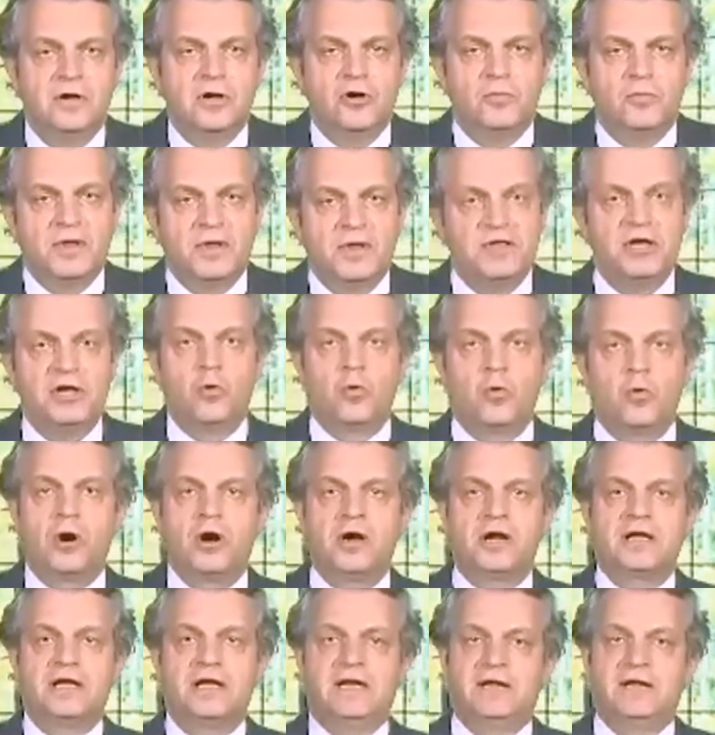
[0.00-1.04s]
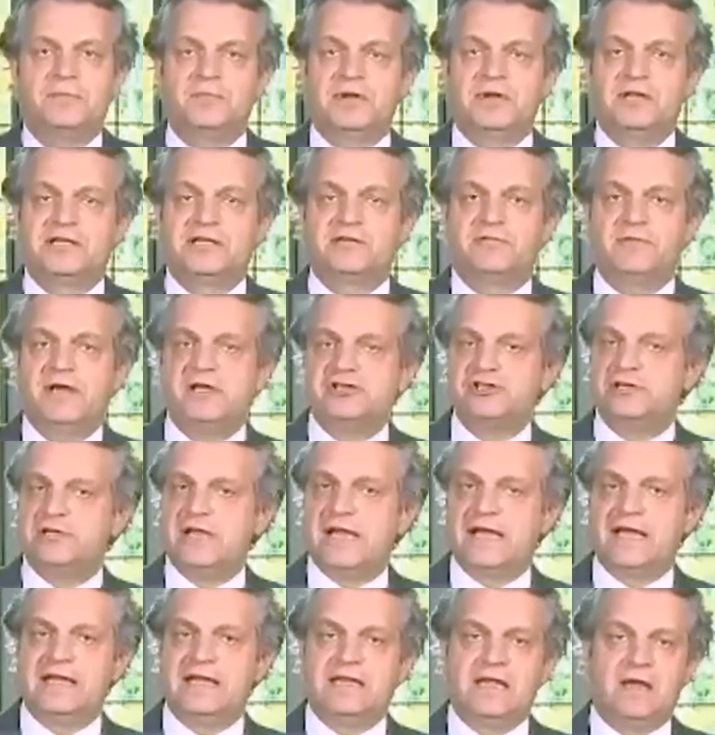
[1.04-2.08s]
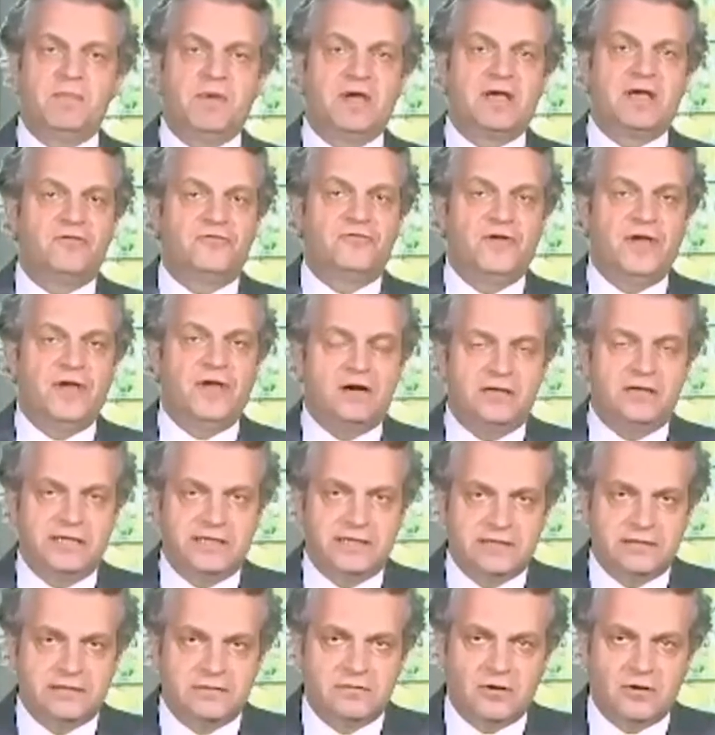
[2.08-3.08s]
Whether you work in administration, academic affairs,